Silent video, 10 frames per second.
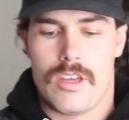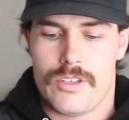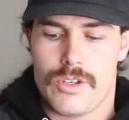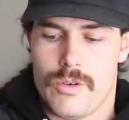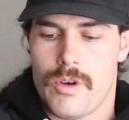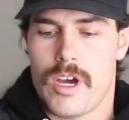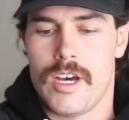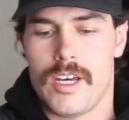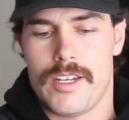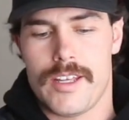So
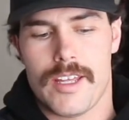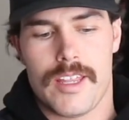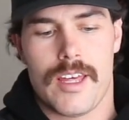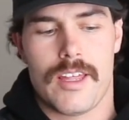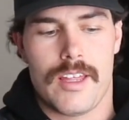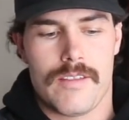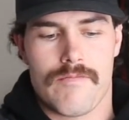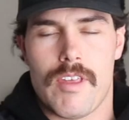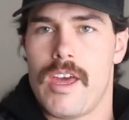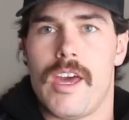on
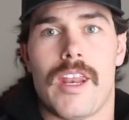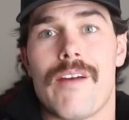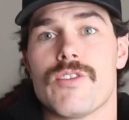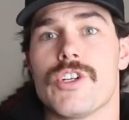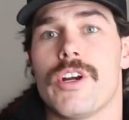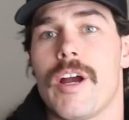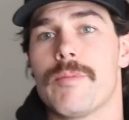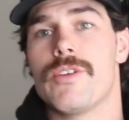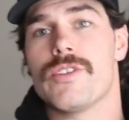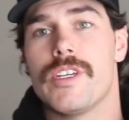an average year, I'm
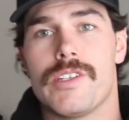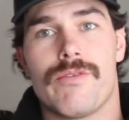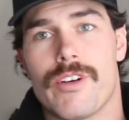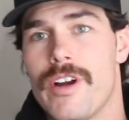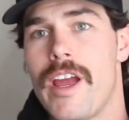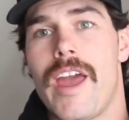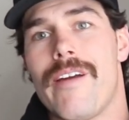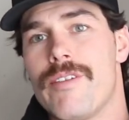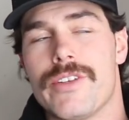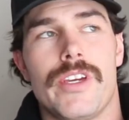using this for
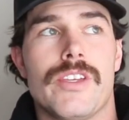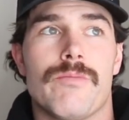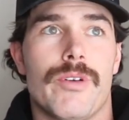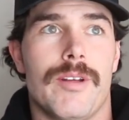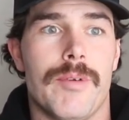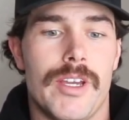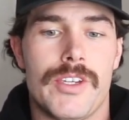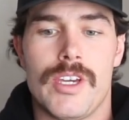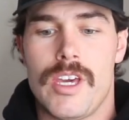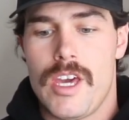every season pretty much.